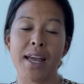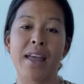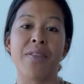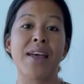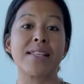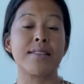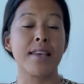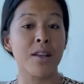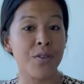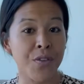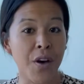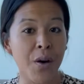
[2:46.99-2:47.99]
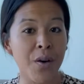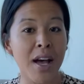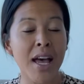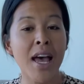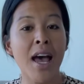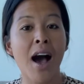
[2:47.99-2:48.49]
Again, that's info,
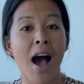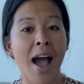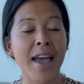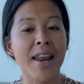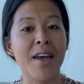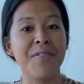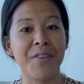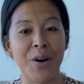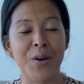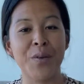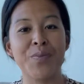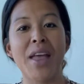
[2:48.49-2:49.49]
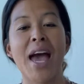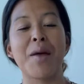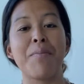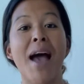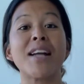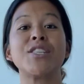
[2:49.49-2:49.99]
I-N-F-O,
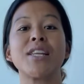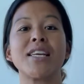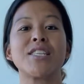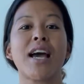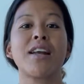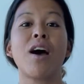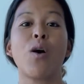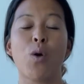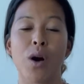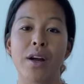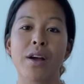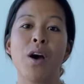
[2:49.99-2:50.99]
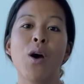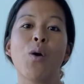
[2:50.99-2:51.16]
@imaginehi.org,